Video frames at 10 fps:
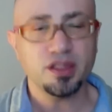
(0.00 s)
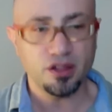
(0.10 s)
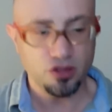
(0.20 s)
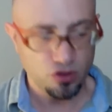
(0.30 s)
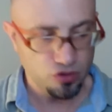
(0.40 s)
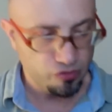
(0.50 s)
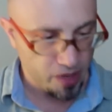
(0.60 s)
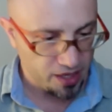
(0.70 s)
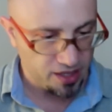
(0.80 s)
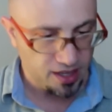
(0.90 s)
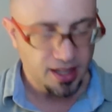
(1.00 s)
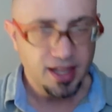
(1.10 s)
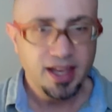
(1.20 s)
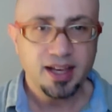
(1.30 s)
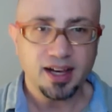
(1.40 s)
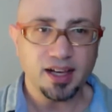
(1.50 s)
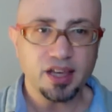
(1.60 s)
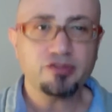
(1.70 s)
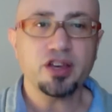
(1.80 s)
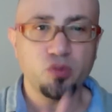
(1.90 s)
that you've been,
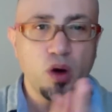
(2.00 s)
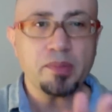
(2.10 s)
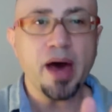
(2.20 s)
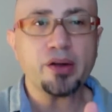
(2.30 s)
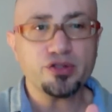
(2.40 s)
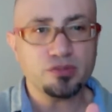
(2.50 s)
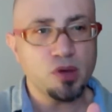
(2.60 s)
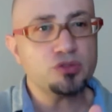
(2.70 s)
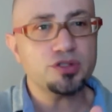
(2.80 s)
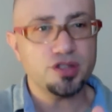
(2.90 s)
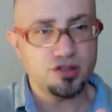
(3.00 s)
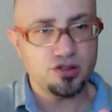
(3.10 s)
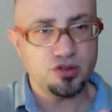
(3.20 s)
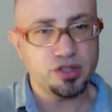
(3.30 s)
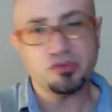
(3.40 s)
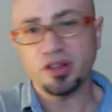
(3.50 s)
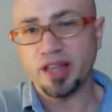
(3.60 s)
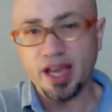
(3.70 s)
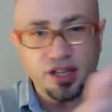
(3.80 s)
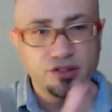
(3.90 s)
if what matters most to you is
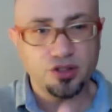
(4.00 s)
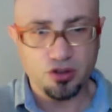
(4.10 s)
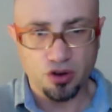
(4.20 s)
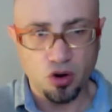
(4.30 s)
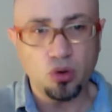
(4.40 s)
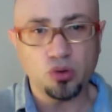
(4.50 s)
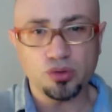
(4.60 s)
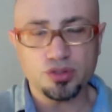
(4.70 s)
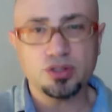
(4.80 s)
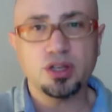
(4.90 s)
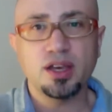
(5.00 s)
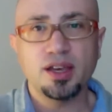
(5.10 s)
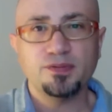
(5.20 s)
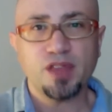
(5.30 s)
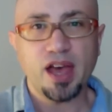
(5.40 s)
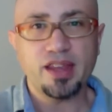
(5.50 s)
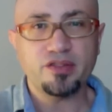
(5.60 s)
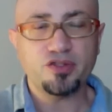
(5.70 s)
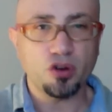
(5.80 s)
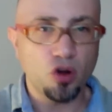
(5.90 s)
related to your goals, and
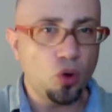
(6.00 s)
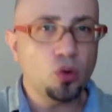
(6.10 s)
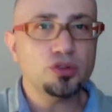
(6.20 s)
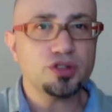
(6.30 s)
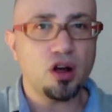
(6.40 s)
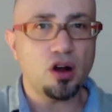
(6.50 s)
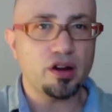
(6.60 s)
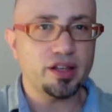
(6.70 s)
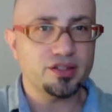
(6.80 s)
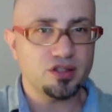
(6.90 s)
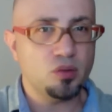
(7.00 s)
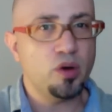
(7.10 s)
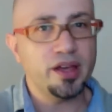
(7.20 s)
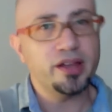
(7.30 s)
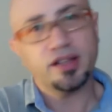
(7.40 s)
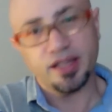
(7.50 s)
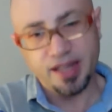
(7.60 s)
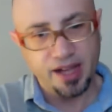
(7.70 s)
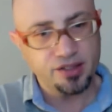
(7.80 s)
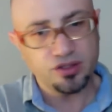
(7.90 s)
if your goals are in some way
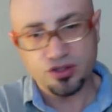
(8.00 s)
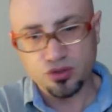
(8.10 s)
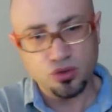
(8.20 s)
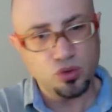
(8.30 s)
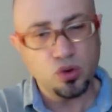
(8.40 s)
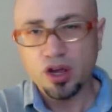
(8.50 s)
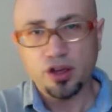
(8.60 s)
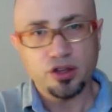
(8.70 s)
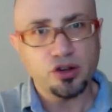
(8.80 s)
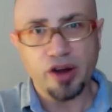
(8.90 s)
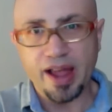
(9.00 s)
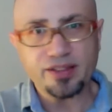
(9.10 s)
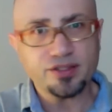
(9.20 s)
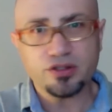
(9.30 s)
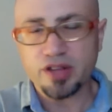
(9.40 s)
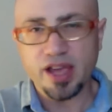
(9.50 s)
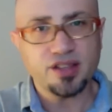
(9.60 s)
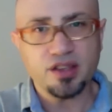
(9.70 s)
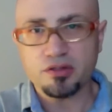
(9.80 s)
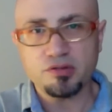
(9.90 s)
connected to your answer to
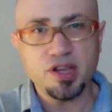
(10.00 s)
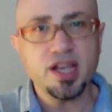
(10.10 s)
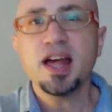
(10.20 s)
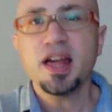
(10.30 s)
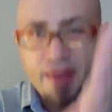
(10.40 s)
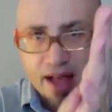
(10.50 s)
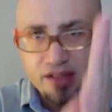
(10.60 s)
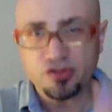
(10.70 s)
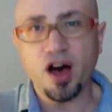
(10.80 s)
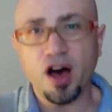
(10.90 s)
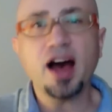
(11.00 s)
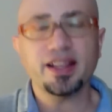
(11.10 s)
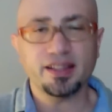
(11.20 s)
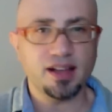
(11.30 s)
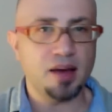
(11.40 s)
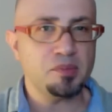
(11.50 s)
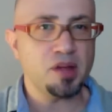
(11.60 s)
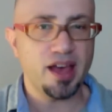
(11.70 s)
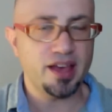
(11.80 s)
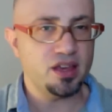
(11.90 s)
essay three, that's fine. I'm not,
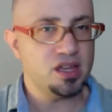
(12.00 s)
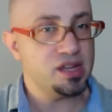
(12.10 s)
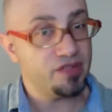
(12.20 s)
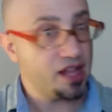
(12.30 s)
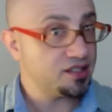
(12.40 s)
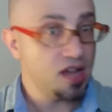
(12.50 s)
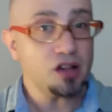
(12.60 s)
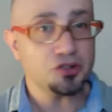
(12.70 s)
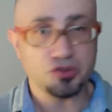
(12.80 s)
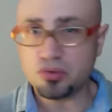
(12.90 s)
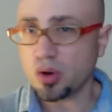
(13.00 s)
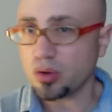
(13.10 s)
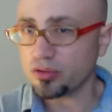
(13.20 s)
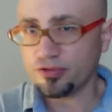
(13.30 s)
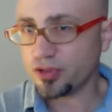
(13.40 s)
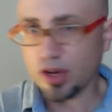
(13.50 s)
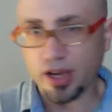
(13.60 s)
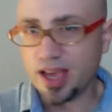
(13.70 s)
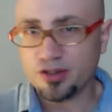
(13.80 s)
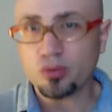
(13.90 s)
and if that's not true, don't
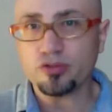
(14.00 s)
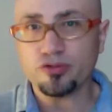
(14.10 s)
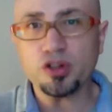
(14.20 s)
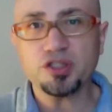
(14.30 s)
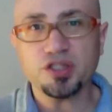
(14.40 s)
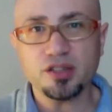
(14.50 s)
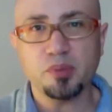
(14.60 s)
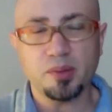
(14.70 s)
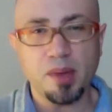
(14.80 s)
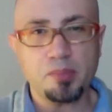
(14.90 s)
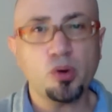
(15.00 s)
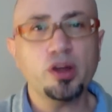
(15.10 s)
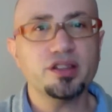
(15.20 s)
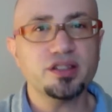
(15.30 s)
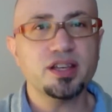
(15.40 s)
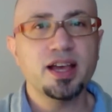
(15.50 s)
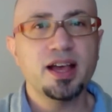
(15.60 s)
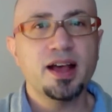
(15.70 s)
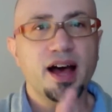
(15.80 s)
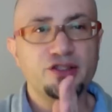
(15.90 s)
force it. But my point is,
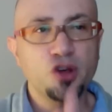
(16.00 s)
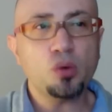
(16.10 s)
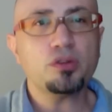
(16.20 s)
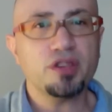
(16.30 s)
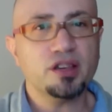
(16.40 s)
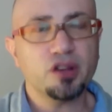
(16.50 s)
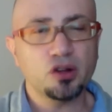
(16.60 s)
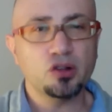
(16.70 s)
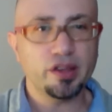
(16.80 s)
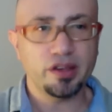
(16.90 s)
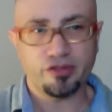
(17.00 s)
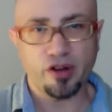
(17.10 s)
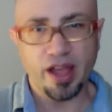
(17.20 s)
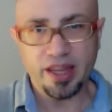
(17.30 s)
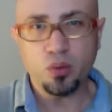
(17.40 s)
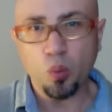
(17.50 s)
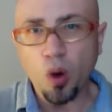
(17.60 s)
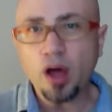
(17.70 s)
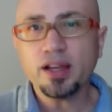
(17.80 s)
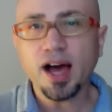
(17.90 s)
I don't think they're looking for any
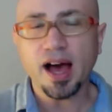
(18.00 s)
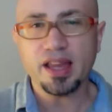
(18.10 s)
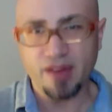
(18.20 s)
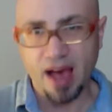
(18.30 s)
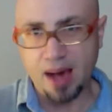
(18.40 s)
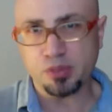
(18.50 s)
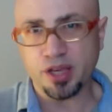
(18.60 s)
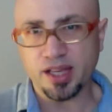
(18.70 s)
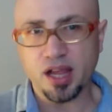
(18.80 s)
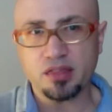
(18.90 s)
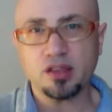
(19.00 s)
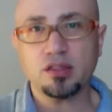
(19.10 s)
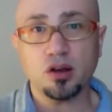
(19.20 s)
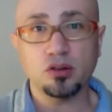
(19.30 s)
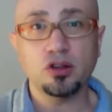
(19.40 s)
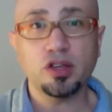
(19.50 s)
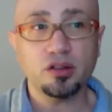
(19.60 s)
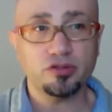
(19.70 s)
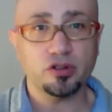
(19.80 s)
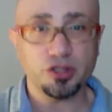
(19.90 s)
one kind of applicant. I think they are looking
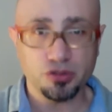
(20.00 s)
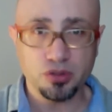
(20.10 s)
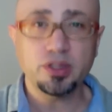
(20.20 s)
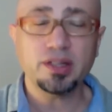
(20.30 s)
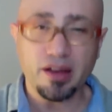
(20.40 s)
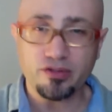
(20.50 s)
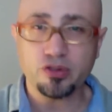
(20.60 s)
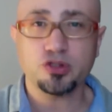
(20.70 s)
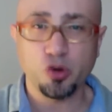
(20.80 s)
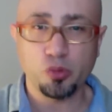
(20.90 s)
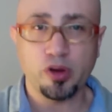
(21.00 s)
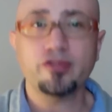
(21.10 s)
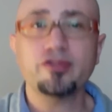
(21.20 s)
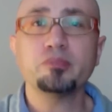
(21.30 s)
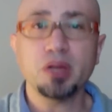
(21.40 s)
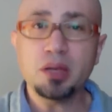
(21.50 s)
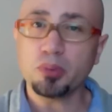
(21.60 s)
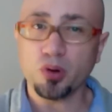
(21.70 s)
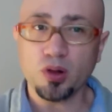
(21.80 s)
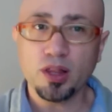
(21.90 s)
for a truly diverse group of
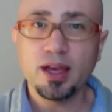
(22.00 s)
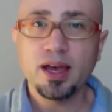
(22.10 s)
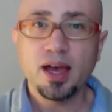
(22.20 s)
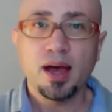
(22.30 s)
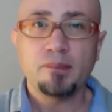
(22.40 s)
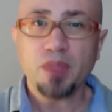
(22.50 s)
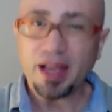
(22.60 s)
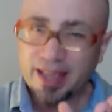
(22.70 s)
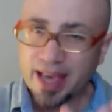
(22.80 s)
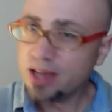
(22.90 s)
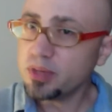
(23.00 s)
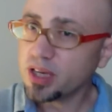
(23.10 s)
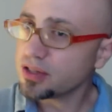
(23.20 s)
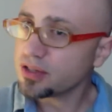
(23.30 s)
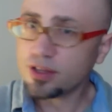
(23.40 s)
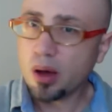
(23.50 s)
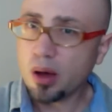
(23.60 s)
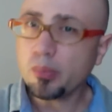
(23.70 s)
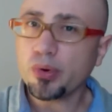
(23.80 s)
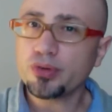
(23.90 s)
people. Again, because the
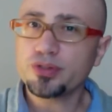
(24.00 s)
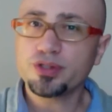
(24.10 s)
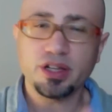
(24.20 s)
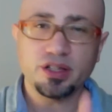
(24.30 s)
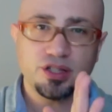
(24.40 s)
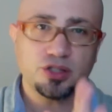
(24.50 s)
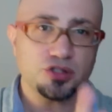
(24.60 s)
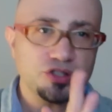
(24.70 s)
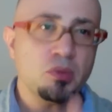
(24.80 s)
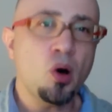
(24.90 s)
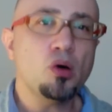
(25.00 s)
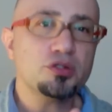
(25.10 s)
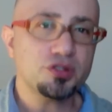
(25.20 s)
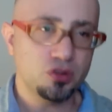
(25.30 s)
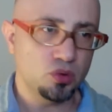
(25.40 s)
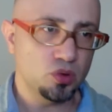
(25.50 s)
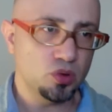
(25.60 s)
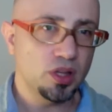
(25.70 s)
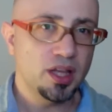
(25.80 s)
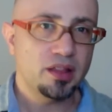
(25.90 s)
numbers, it's such a small school
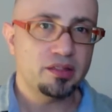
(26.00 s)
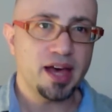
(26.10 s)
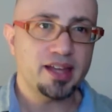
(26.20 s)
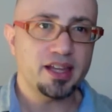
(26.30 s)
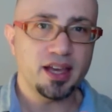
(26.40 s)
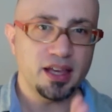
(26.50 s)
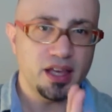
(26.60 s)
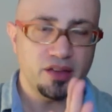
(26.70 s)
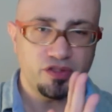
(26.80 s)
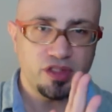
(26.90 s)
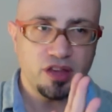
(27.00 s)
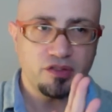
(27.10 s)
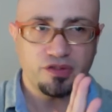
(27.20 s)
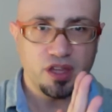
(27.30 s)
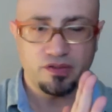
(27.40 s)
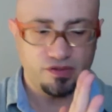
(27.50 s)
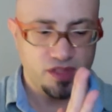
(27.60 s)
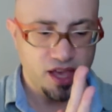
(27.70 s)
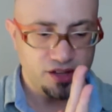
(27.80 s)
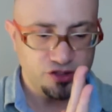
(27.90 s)
that if
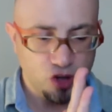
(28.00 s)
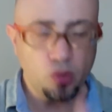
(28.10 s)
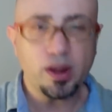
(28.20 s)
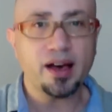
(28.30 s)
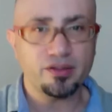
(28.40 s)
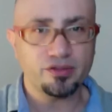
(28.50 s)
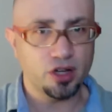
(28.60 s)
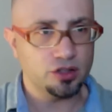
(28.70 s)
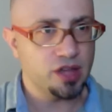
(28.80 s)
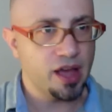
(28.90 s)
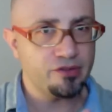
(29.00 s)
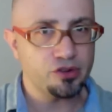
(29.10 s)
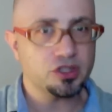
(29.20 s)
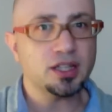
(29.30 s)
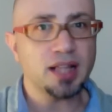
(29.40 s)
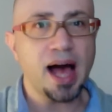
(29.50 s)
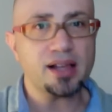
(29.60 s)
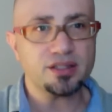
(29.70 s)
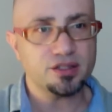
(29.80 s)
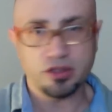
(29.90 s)
they don't have a diverse
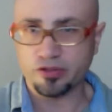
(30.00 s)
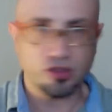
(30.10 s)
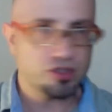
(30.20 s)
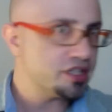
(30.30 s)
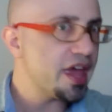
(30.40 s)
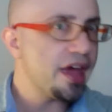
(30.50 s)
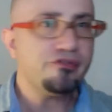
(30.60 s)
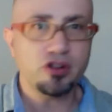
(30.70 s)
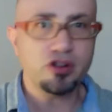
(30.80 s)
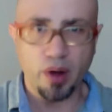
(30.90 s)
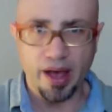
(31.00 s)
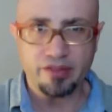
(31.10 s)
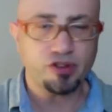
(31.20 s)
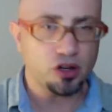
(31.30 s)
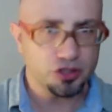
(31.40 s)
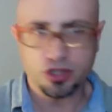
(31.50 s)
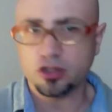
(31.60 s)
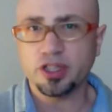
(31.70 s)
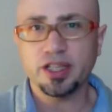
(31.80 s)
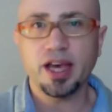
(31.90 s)
class, diverse in every way,
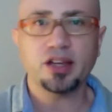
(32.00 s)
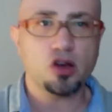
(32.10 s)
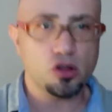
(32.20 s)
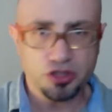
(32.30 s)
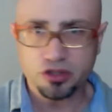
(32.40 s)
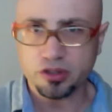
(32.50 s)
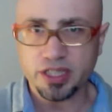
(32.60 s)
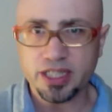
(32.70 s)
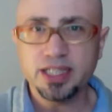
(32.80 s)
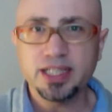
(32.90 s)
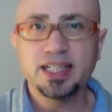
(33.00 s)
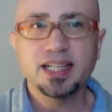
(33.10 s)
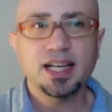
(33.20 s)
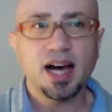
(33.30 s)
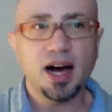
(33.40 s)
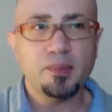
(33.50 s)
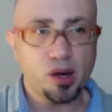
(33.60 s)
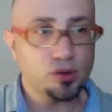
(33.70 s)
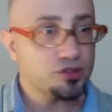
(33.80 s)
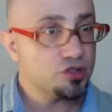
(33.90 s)
functionally and culturally, and
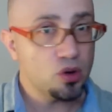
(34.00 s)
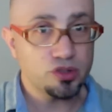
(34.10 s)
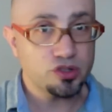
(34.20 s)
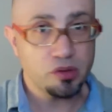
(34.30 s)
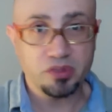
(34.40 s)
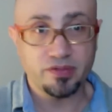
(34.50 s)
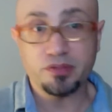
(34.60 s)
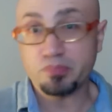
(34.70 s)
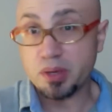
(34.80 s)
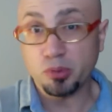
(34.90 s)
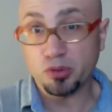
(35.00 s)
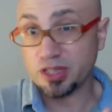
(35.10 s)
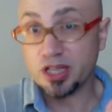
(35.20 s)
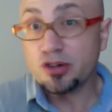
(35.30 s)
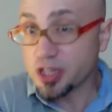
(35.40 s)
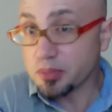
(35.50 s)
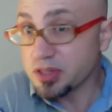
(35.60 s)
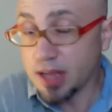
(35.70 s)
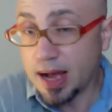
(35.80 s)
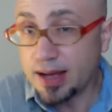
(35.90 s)
also in terms of people's leadership
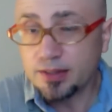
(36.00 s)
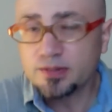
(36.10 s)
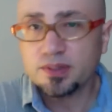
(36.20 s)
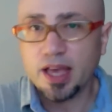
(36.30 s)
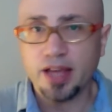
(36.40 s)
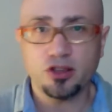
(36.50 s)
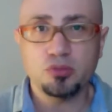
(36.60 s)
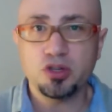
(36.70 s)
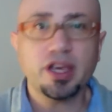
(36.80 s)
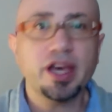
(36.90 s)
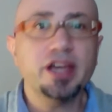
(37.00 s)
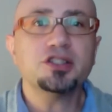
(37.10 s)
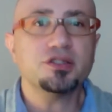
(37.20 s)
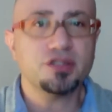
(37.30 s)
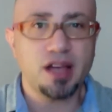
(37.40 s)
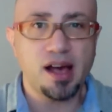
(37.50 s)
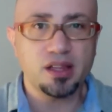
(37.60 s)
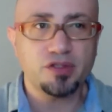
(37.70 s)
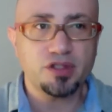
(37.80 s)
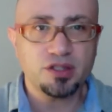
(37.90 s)
style and communication style,
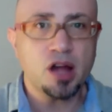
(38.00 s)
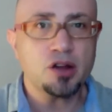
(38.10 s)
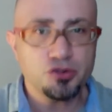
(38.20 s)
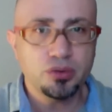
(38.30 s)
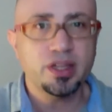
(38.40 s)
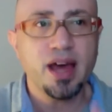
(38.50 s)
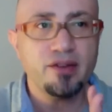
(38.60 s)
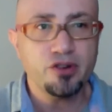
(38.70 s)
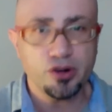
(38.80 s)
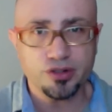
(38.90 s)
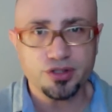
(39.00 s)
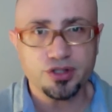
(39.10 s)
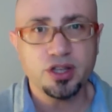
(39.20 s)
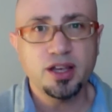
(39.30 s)
if it's not truly diverse,